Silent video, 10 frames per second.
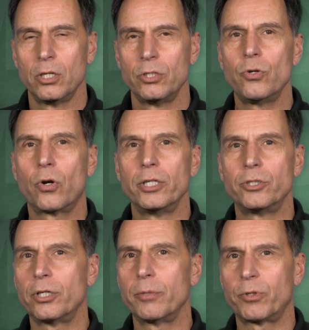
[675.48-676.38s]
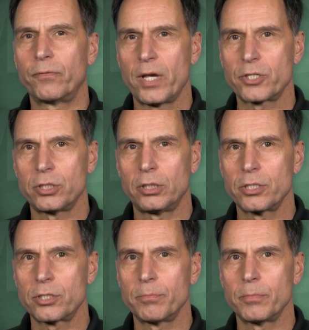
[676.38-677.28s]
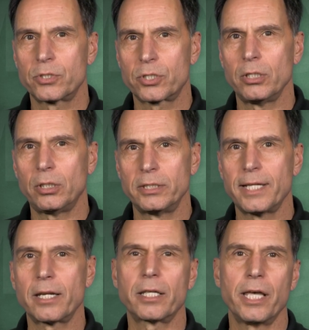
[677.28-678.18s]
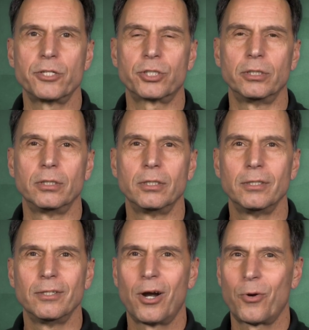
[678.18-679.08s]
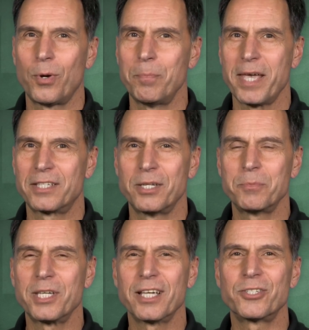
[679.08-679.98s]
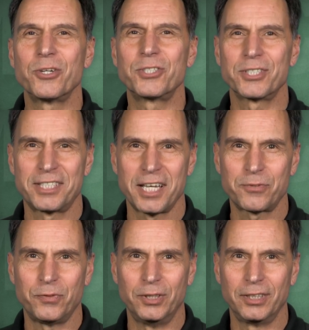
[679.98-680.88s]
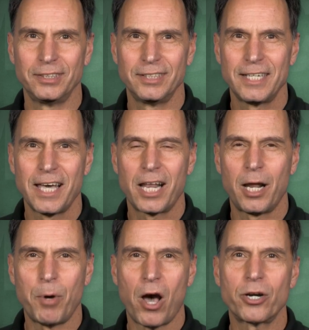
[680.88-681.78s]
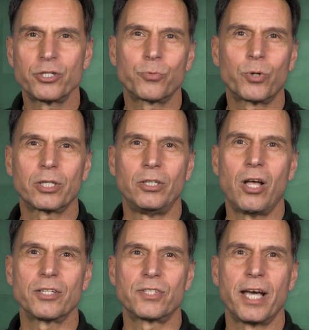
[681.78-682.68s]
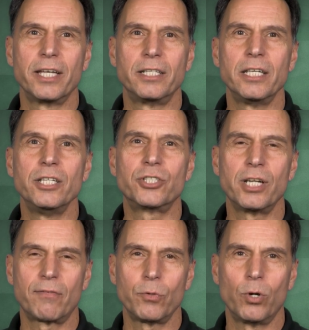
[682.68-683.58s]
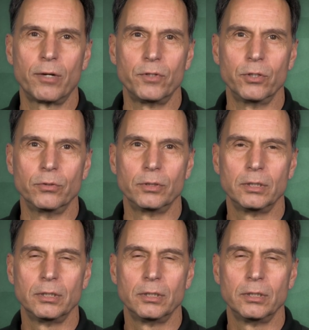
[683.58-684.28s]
Your enduring professionalism, skill, and dedication are what makes MCSO successful, and I'm honored to work alongside each and every one of you.